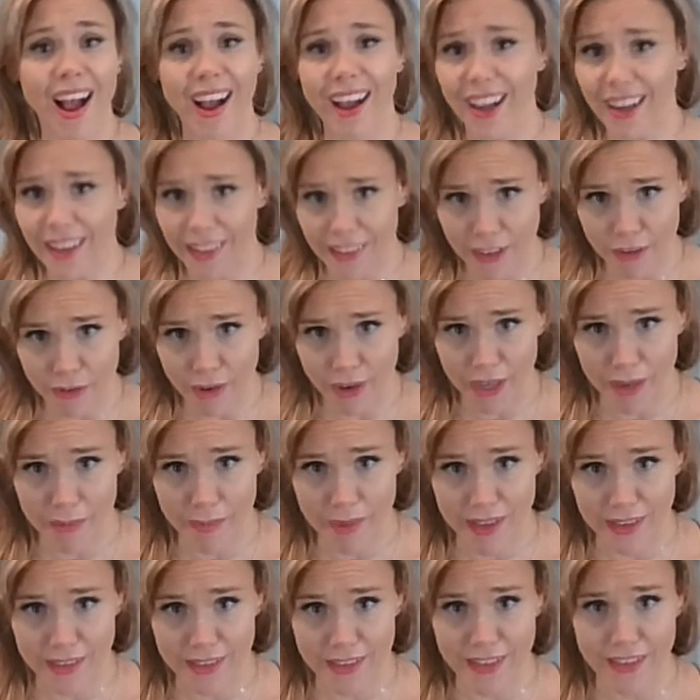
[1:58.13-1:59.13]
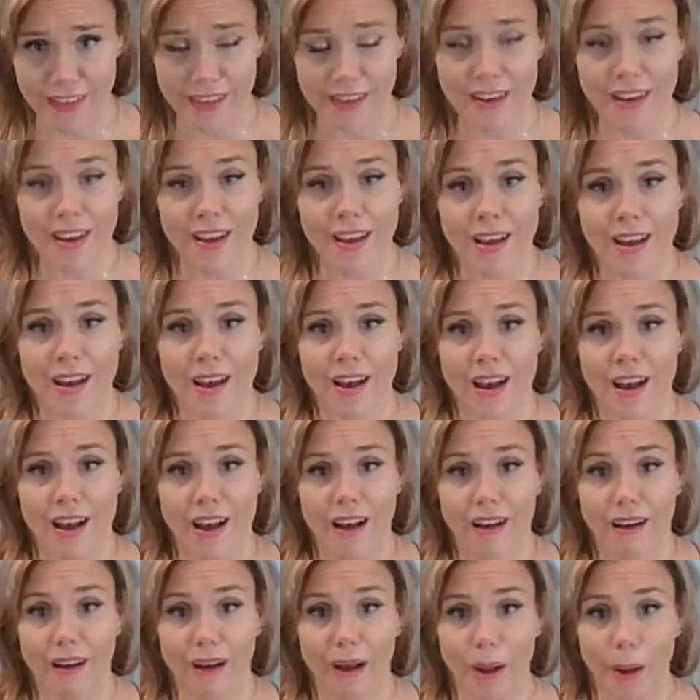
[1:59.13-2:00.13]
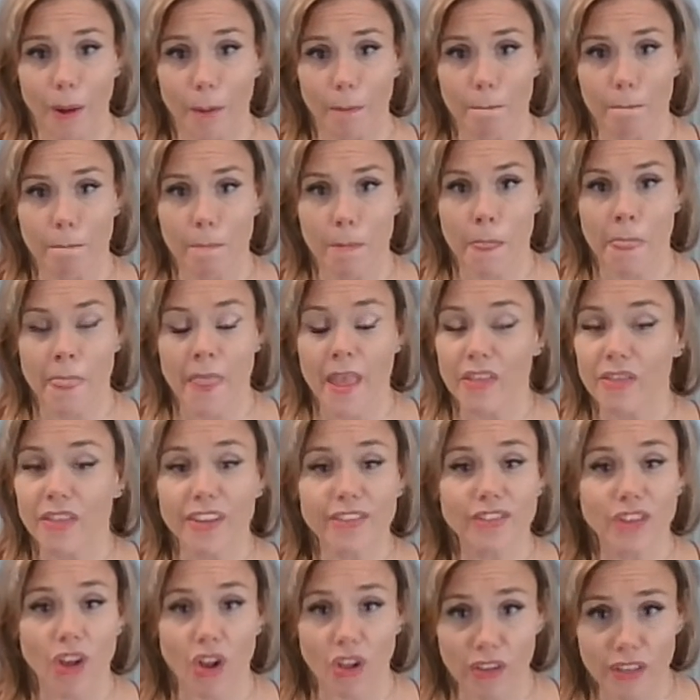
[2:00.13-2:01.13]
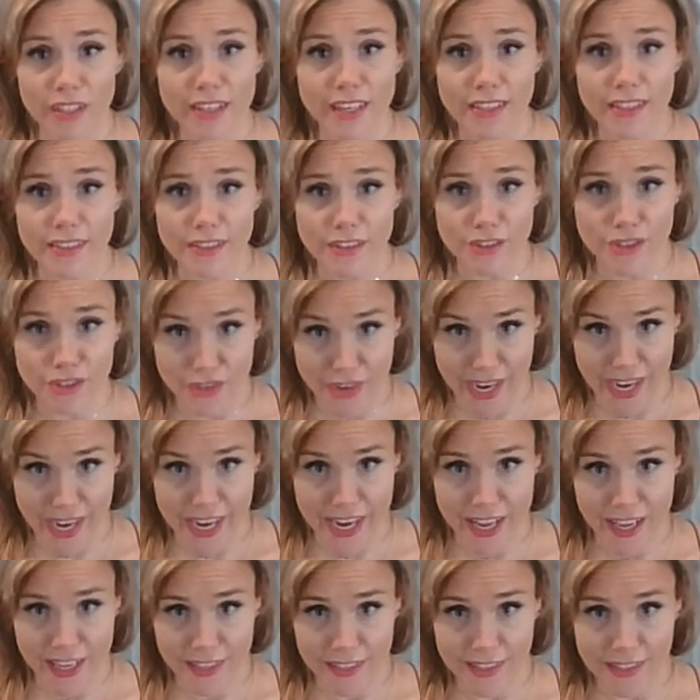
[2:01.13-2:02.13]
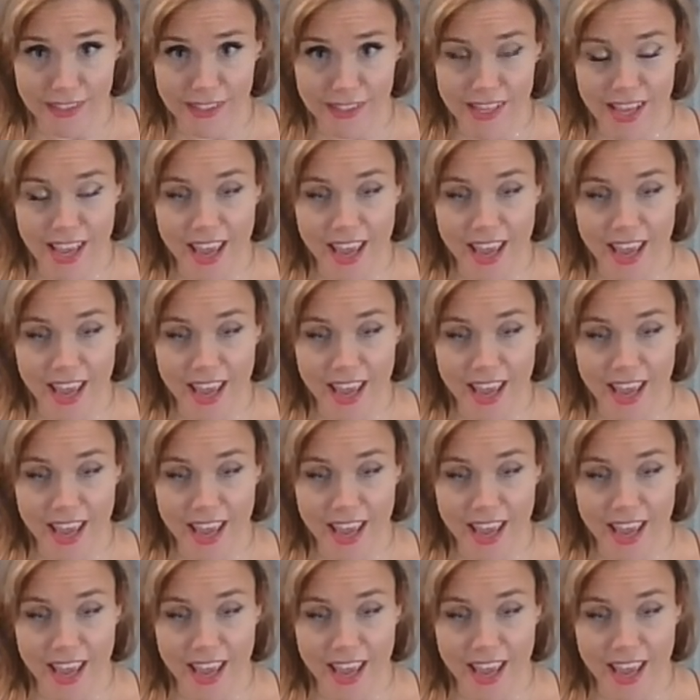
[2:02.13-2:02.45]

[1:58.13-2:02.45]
Highly recommended. That's all he does is trainings.